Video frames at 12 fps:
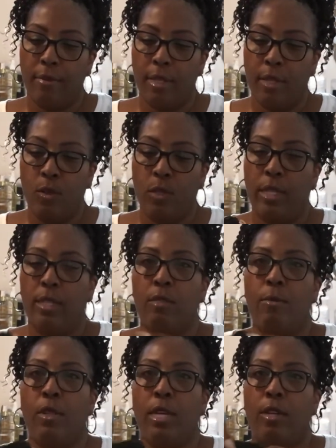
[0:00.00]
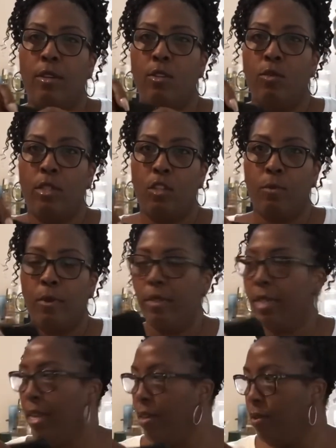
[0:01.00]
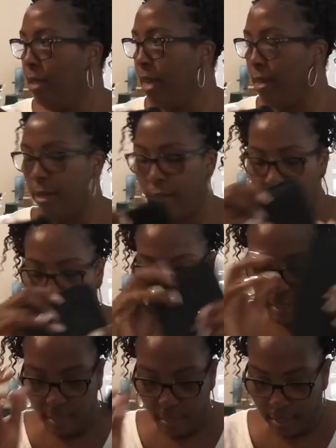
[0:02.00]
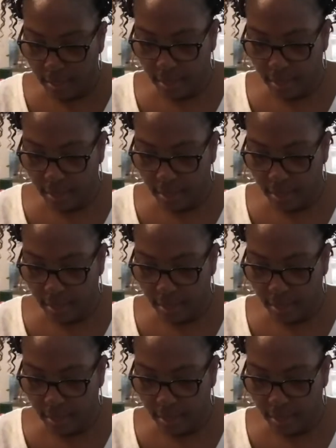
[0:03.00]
little gizmo that goes with this purse. I knew that didn't go with this.